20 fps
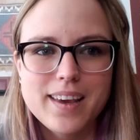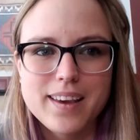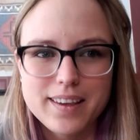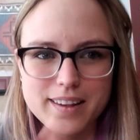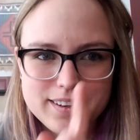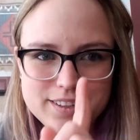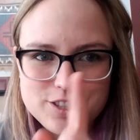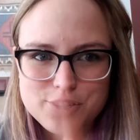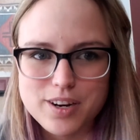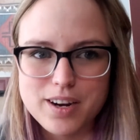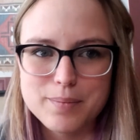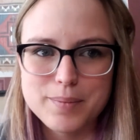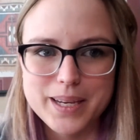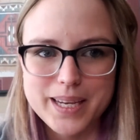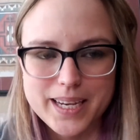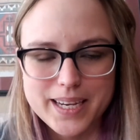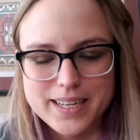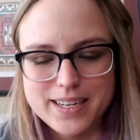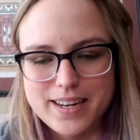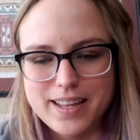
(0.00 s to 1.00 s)
going to try my
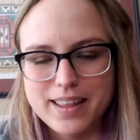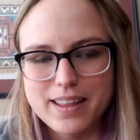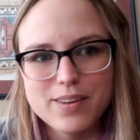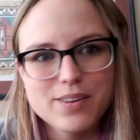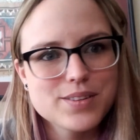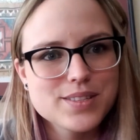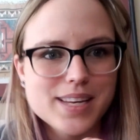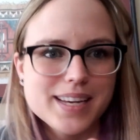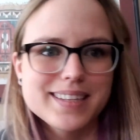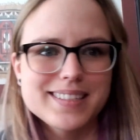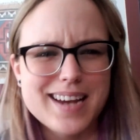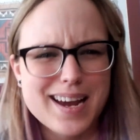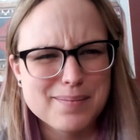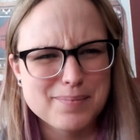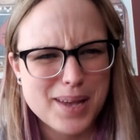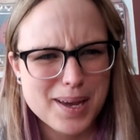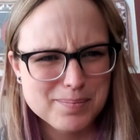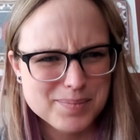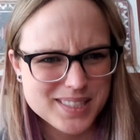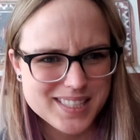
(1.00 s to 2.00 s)
hand at those like
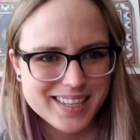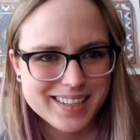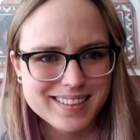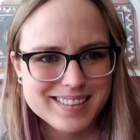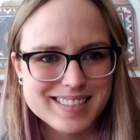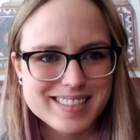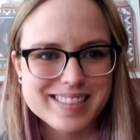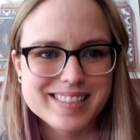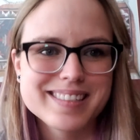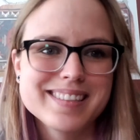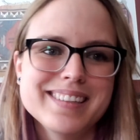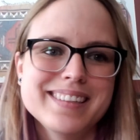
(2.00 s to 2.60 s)
time-lapse things.